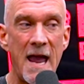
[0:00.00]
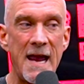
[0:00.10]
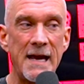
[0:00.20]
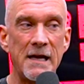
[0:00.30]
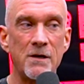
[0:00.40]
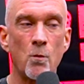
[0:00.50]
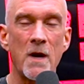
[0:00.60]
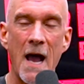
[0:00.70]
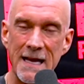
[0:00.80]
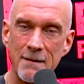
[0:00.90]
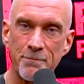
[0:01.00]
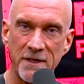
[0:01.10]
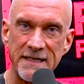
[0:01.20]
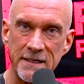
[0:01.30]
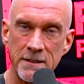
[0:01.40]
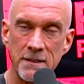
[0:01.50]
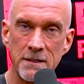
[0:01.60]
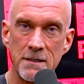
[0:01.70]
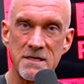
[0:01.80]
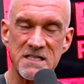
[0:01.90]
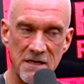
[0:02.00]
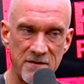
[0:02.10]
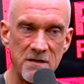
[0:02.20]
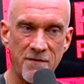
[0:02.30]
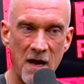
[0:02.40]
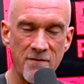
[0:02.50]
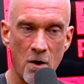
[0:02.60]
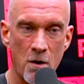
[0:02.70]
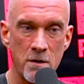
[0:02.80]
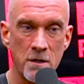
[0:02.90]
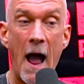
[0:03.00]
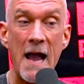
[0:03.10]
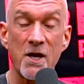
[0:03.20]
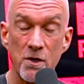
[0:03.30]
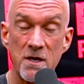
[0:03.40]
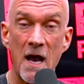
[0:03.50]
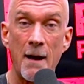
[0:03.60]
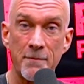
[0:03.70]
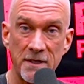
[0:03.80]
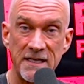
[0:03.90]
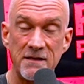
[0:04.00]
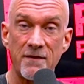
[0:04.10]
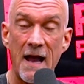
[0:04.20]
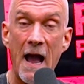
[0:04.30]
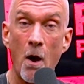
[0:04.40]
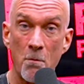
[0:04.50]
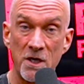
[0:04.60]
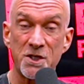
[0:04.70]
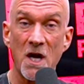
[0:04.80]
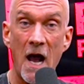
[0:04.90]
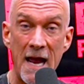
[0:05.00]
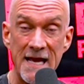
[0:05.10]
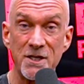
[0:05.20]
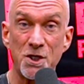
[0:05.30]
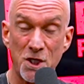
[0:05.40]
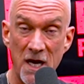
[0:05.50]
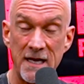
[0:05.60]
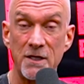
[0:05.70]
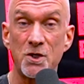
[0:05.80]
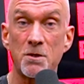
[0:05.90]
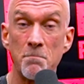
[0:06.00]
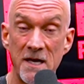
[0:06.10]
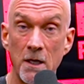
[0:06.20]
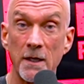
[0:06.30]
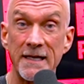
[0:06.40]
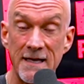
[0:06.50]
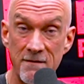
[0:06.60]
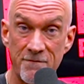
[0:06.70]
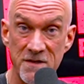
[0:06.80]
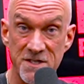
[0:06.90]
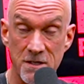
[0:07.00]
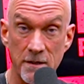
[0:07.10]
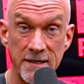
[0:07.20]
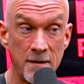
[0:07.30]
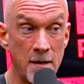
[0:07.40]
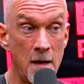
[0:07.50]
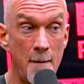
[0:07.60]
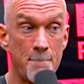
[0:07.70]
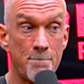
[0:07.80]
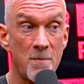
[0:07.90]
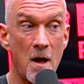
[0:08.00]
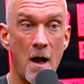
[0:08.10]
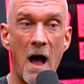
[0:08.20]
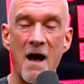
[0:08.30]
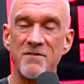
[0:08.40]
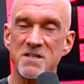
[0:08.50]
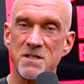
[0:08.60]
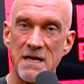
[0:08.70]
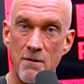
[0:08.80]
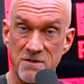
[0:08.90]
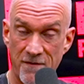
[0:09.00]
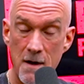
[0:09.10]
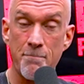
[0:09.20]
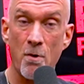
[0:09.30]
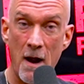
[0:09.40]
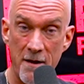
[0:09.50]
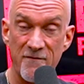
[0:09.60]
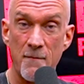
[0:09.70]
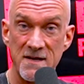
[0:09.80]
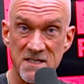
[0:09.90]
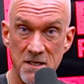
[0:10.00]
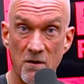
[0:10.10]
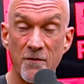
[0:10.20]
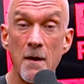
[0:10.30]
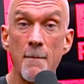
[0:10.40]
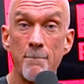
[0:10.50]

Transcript: And when I completed 75 hard, I could not believe how much I had changed mentally and physically. Obviously, I was very proud of myself